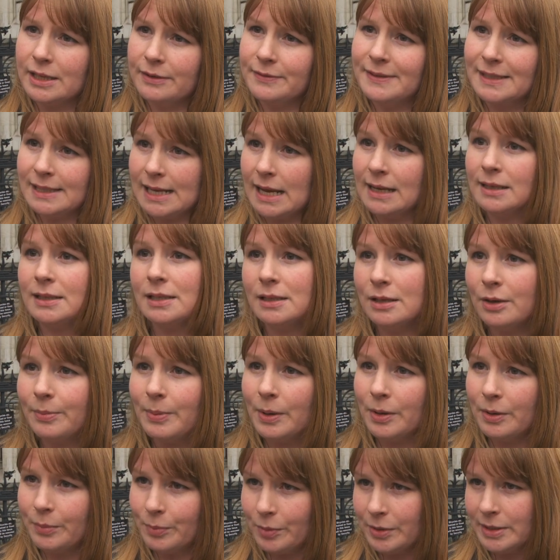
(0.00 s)
of standing up
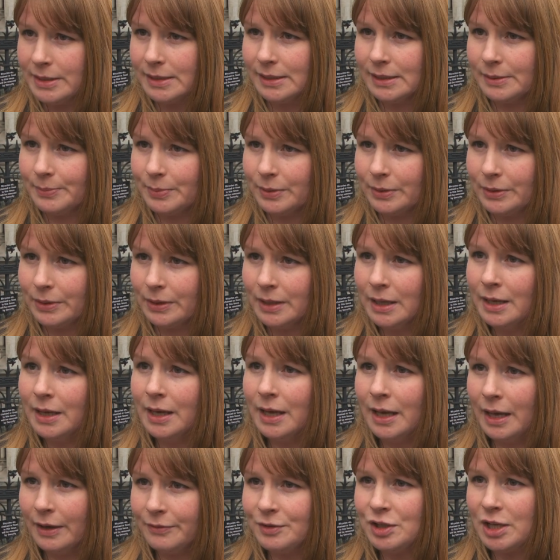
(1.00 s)
on a principle
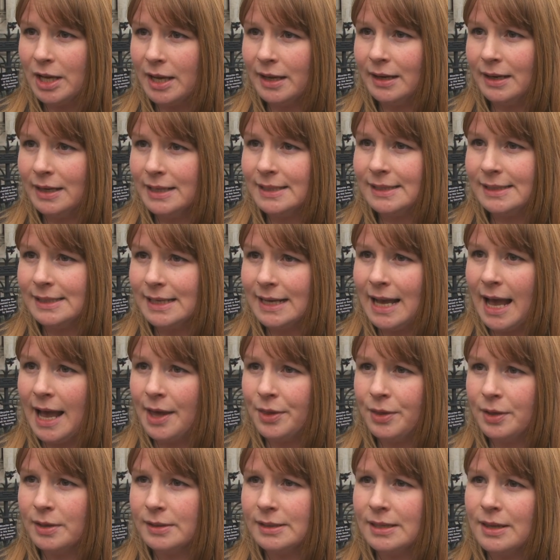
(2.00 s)
of journalistic
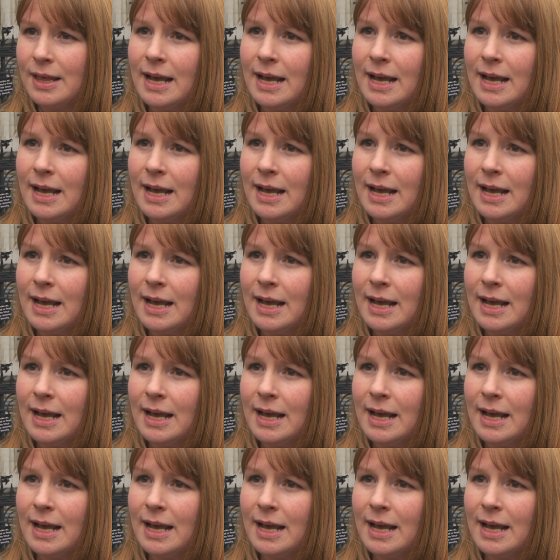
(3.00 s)
ethics.